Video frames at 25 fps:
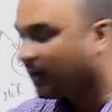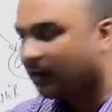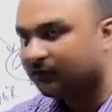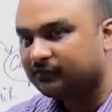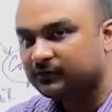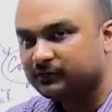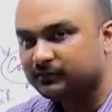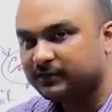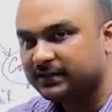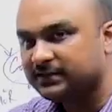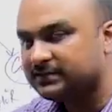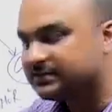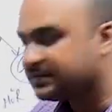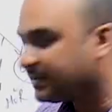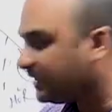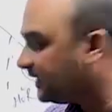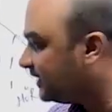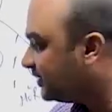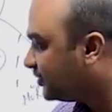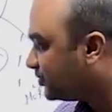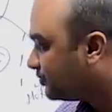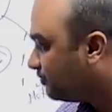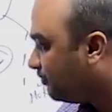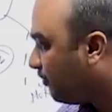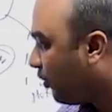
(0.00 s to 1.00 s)
government
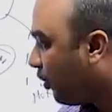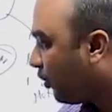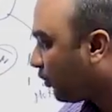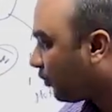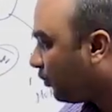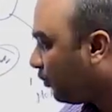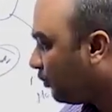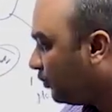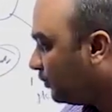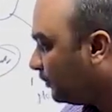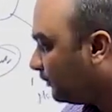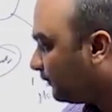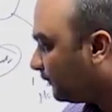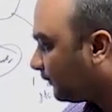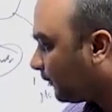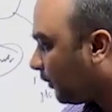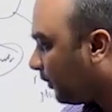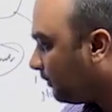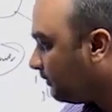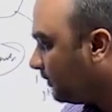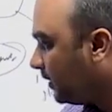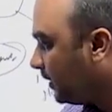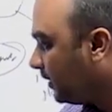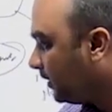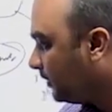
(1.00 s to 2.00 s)
is borrowed
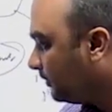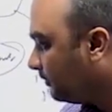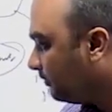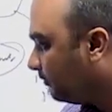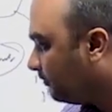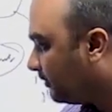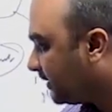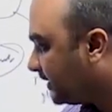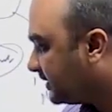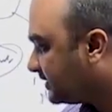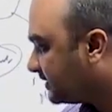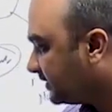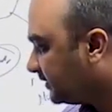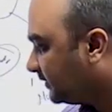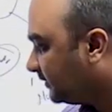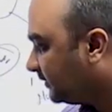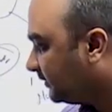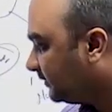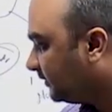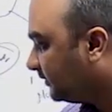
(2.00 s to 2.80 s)
from Britain.